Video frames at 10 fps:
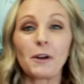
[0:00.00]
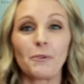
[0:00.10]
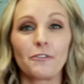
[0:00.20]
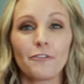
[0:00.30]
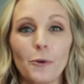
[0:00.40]

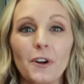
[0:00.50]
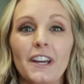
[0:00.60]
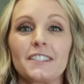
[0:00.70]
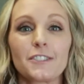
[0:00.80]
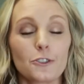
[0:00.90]
number four
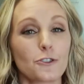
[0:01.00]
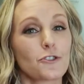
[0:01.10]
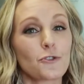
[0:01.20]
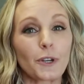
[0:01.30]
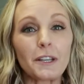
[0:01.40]
is to
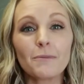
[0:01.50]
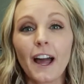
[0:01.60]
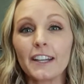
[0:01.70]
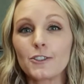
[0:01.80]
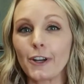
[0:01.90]

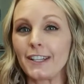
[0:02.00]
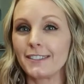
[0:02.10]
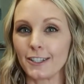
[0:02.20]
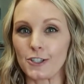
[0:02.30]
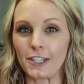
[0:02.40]
streamline
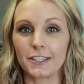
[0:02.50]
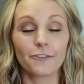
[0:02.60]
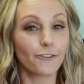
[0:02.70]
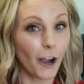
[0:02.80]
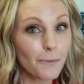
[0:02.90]
transitions.
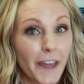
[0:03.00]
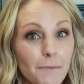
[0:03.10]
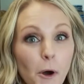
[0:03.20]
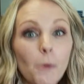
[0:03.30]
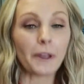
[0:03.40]
From
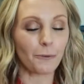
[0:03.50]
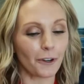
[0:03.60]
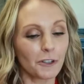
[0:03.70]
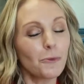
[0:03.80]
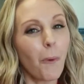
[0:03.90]
that moment where
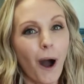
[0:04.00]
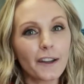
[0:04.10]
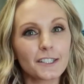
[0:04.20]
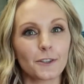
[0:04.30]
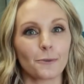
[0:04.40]
you
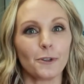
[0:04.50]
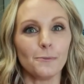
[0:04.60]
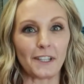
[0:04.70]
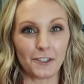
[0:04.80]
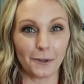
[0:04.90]
walk into the
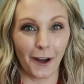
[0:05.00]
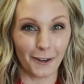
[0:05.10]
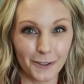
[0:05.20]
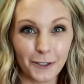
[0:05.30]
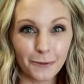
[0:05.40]
room and you own